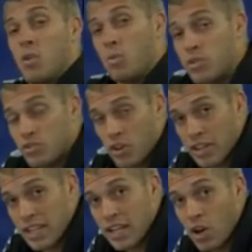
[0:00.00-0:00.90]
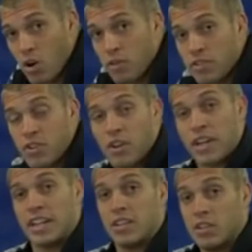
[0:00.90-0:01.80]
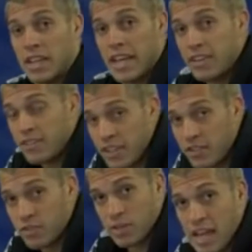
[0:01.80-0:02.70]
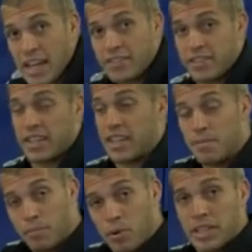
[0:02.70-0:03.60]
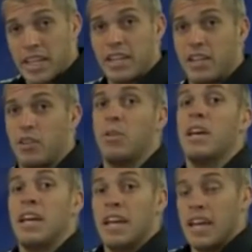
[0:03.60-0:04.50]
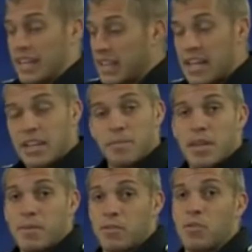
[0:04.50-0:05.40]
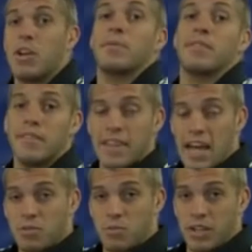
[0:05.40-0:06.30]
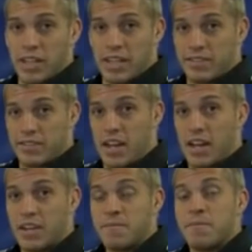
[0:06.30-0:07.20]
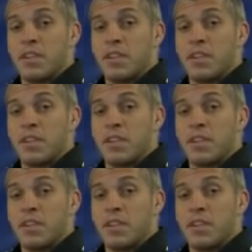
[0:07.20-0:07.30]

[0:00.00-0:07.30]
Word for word: When you start leaning over and start getting a little lazy and just relaxing and him pulling into you and letting him keep his grips, that's when we're going to get stuck.